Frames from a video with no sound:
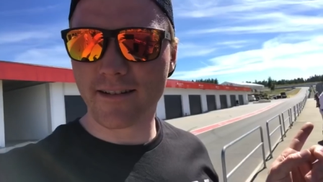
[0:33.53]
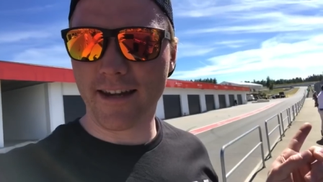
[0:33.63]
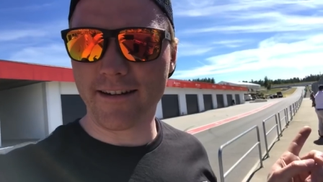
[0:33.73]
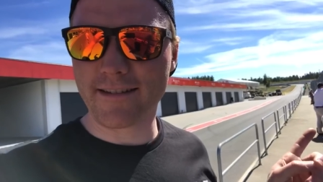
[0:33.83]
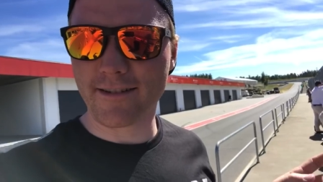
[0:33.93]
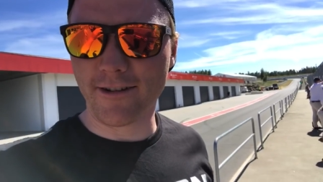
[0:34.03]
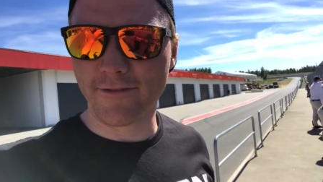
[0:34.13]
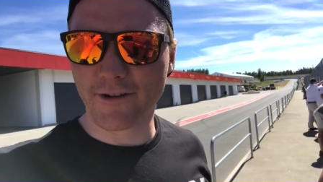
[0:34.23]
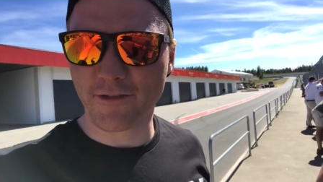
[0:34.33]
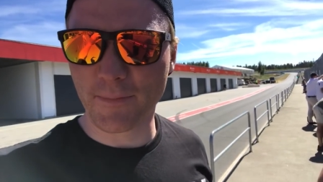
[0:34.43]
Here is the
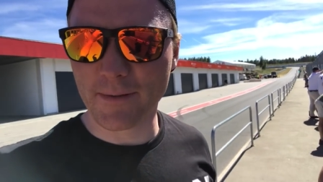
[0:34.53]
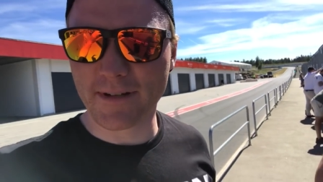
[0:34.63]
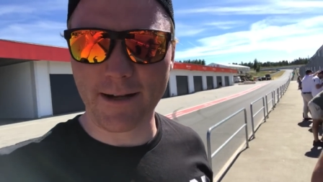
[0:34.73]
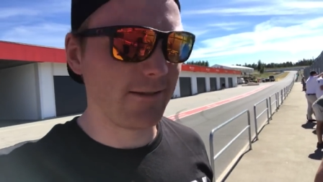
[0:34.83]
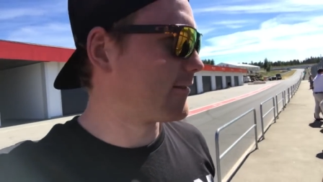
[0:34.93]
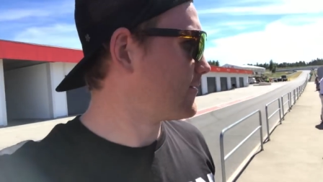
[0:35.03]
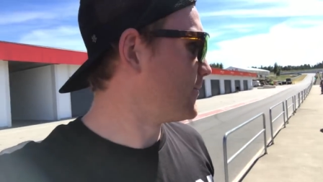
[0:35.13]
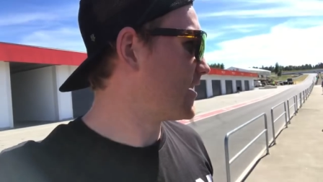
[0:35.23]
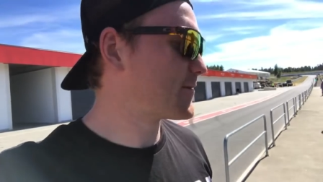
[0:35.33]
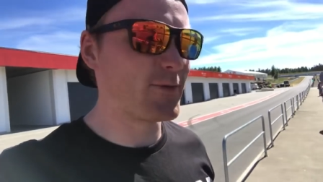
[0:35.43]
owner of the BMW,
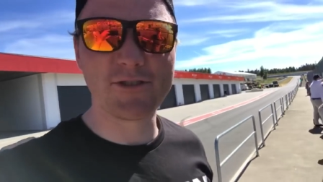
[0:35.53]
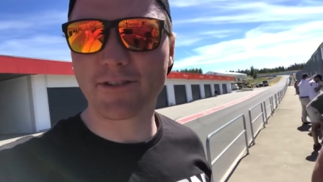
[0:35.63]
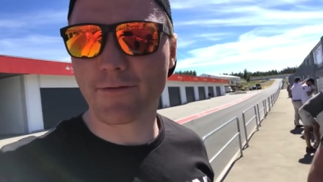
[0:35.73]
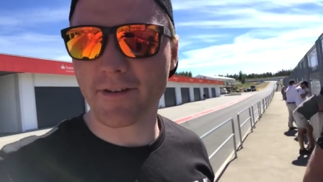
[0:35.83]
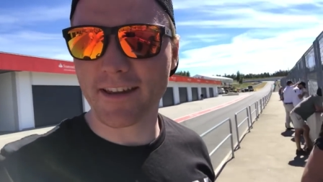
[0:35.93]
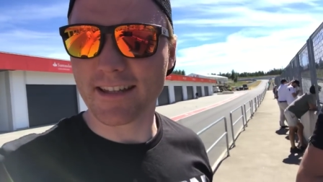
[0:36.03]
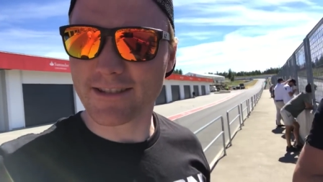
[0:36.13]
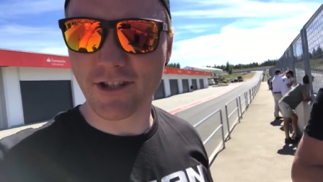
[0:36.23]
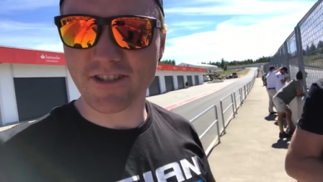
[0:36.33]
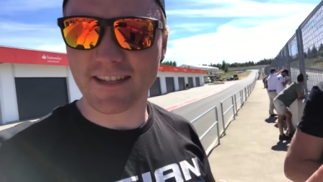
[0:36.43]
my sponsor and friend. He
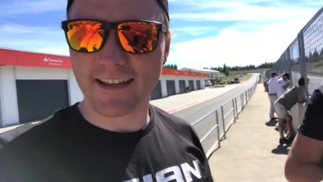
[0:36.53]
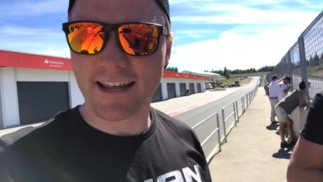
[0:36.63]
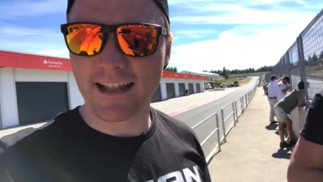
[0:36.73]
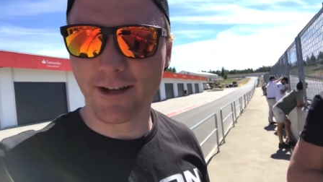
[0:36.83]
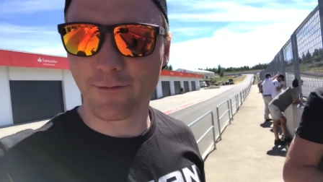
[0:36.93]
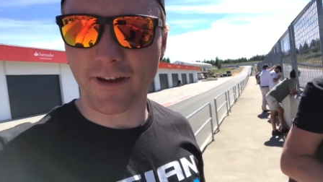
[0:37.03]
just said hello